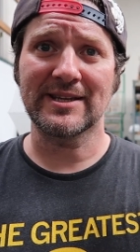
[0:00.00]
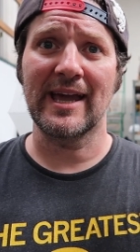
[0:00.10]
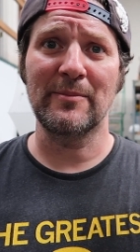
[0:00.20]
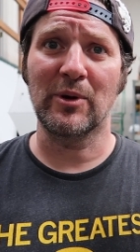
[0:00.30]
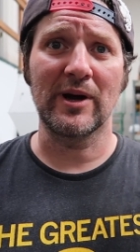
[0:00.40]

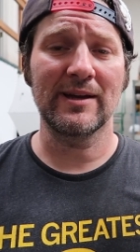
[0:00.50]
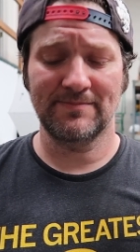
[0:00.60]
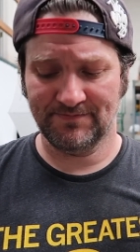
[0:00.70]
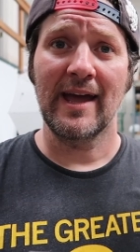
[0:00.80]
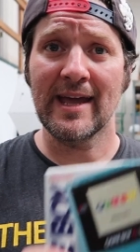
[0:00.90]
Game Boy,
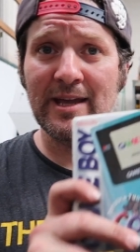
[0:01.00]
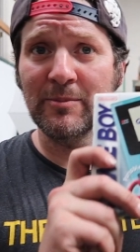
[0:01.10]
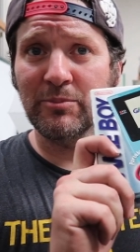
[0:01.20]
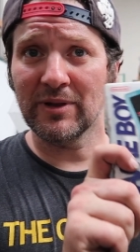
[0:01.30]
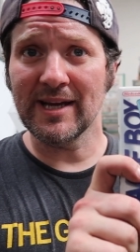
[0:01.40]
a
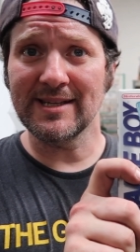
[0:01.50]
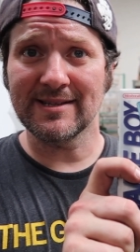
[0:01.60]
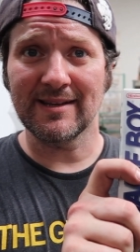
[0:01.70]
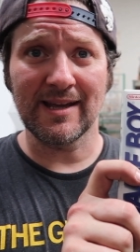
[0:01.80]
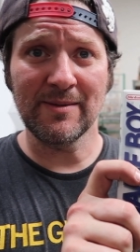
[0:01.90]

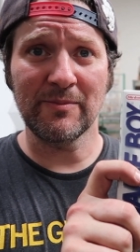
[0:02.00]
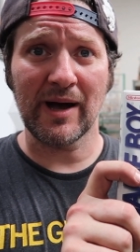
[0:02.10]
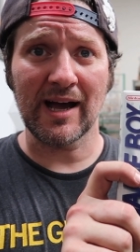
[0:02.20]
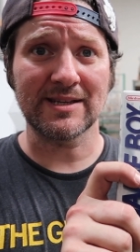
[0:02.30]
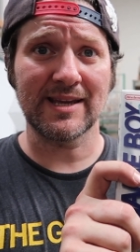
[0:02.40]
complete
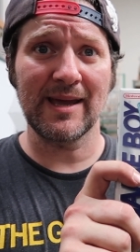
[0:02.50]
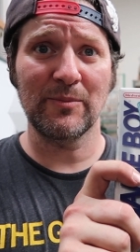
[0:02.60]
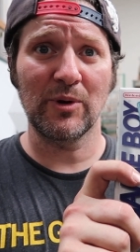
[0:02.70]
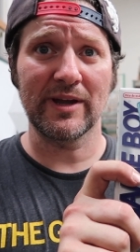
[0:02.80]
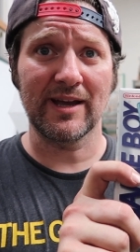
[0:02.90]
inbox Game
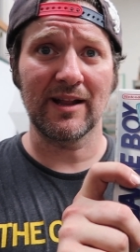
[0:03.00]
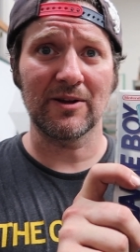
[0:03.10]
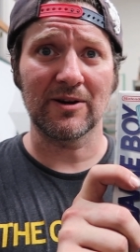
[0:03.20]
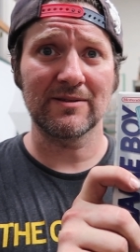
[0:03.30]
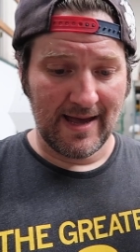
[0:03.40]
Boy
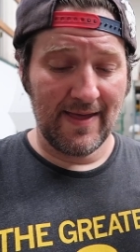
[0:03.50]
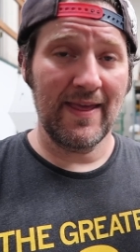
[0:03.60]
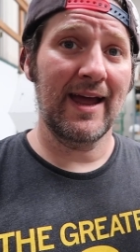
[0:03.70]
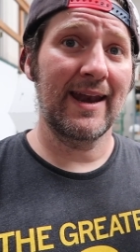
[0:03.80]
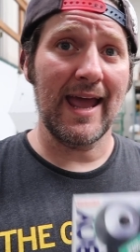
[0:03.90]
Color, and
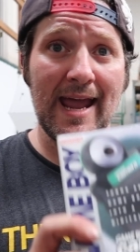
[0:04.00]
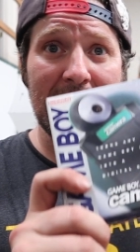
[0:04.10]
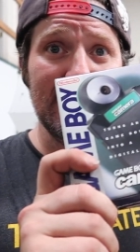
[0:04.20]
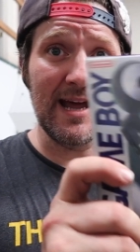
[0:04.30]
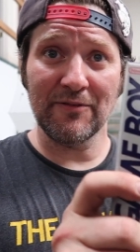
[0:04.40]
then a
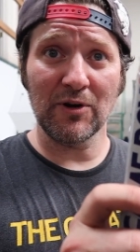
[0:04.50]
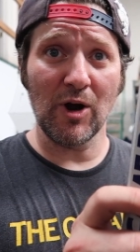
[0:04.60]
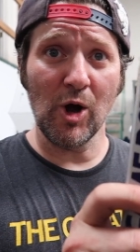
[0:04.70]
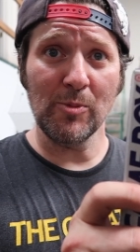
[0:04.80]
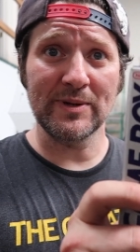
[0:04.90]
never
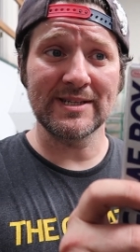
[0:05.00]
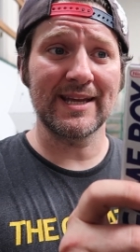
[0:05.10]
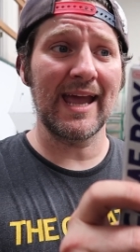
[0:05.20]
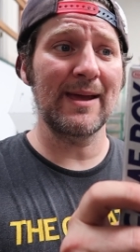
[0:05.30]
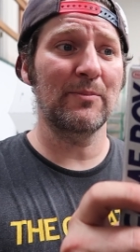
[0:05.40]
opened
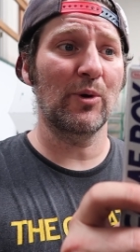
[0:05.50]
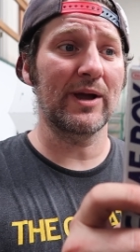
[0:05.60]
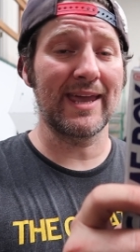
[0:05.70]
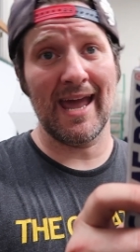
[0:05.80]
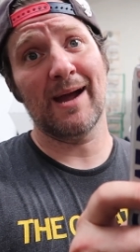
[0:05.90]
Game
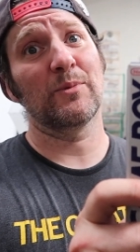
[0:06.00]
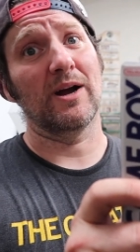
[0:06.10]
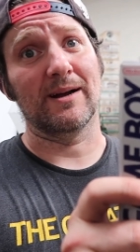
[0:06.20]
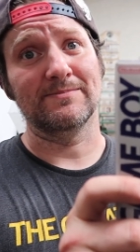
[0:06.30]
Boy camera.